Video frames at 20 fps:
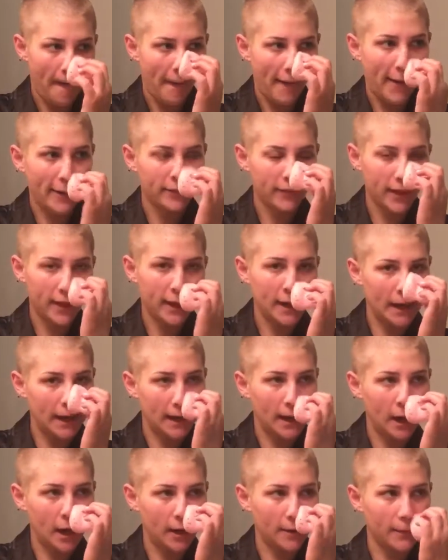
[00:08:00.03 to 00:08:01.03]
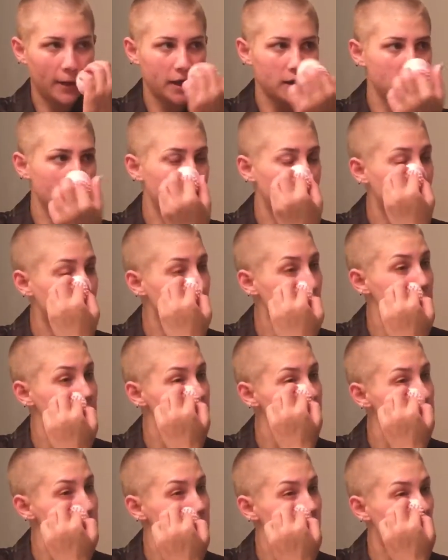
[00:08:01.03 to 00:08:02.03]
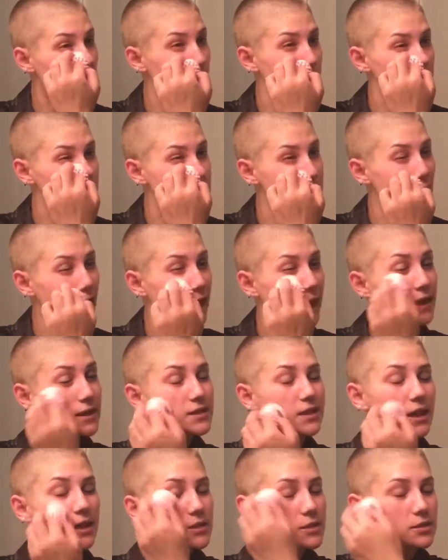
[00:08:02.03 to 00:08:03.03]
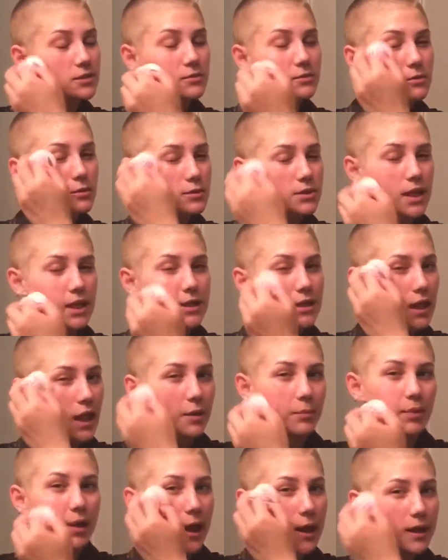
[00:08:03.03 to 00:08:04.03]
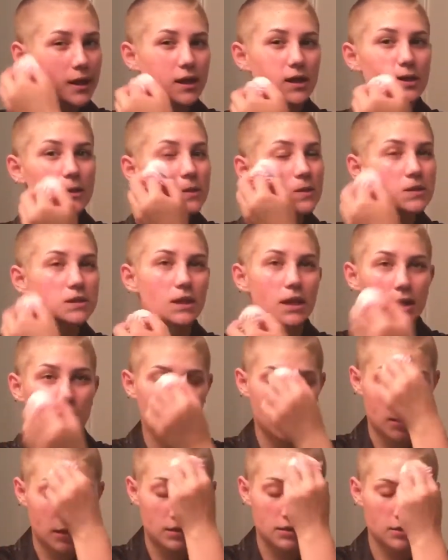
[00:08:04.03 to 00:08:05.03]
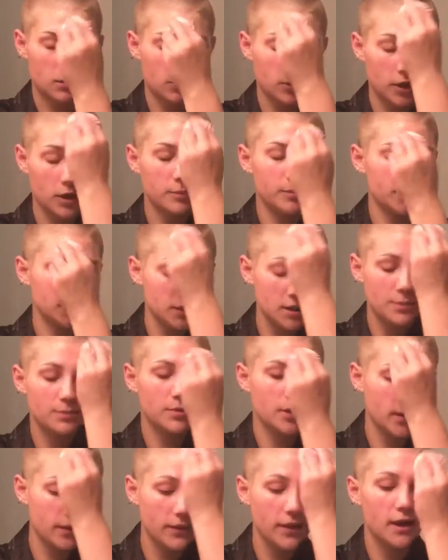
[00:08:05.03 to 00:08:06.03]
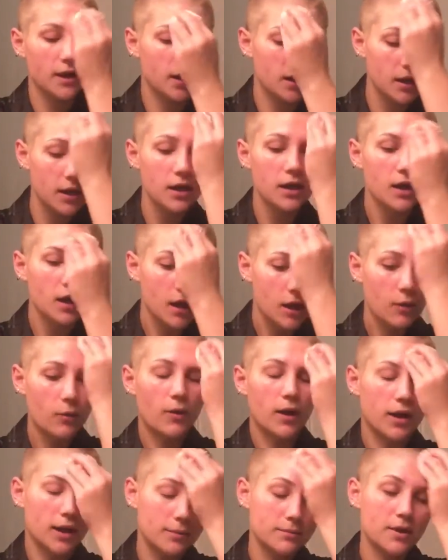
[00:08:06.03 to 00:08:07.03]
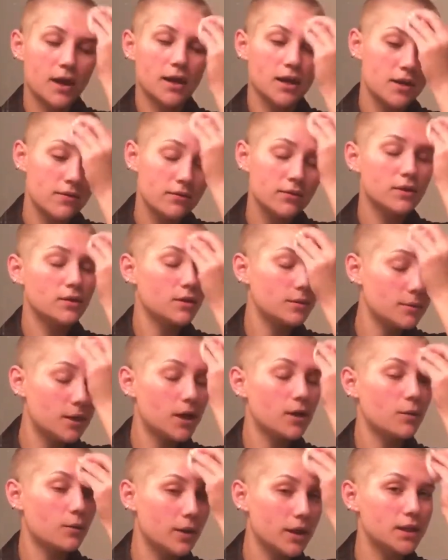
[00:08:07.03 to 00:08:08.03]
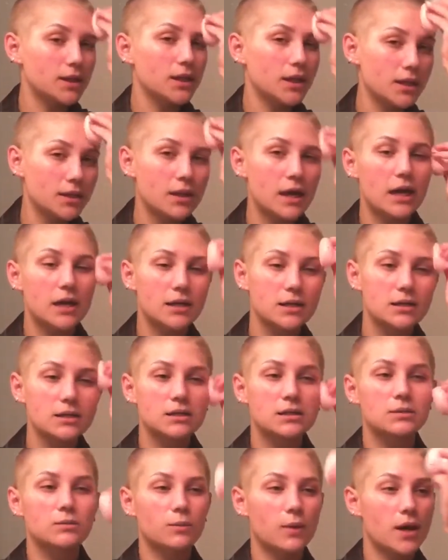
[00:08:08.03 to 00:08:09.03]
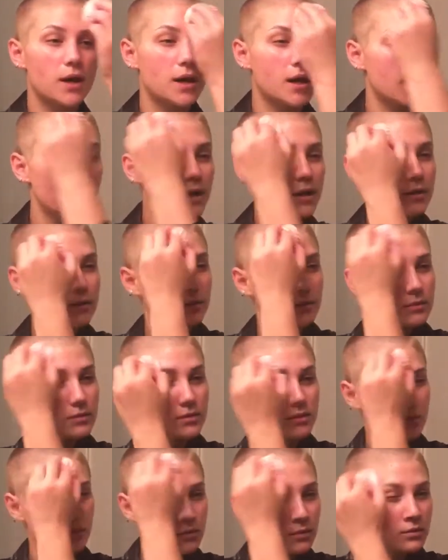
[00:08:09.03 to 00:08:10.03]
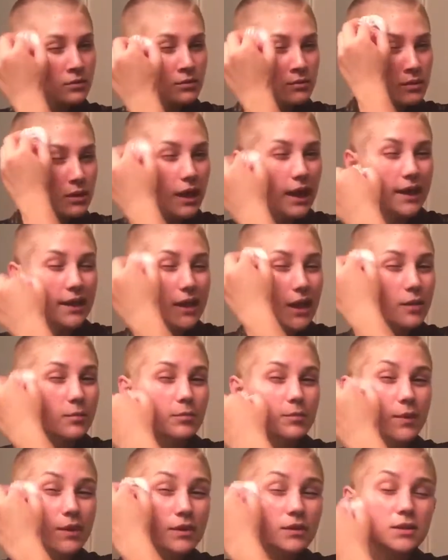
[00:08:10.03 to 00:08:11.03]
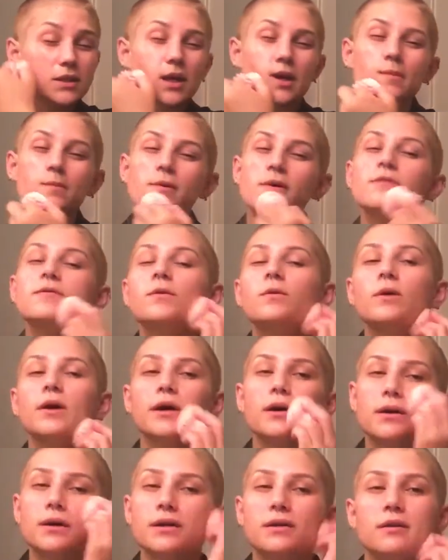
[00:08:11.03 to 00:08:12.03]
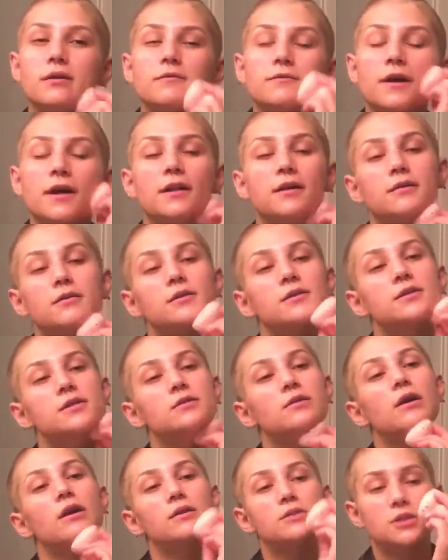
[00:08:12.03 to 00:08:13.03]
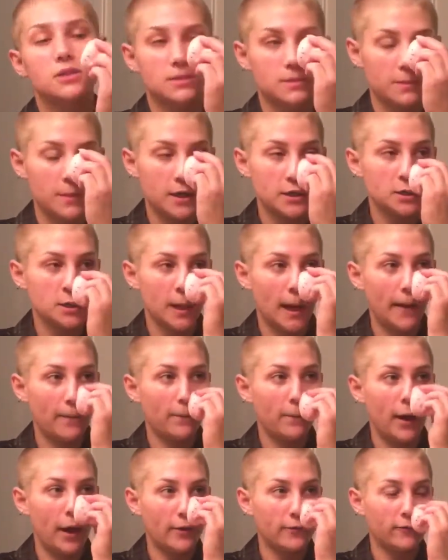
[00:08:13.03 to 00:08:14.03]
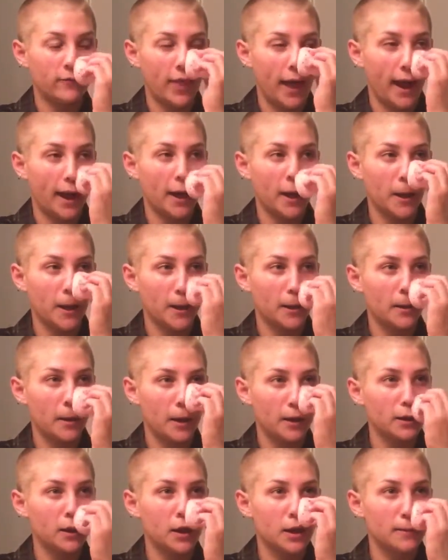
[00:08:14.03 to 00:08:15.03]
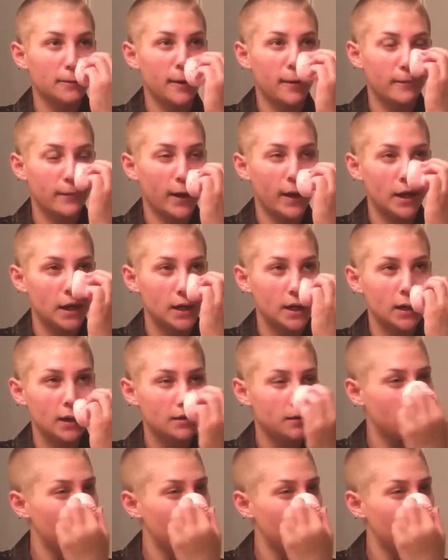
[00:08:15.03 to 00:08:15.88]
and then on my nose, on the sides, I do tend to get blackheads and oil buildup right there. Even though I'm not oily, that is where I get buildup of oil in the follicle, so I'll just make sure I buff that in a little bit better.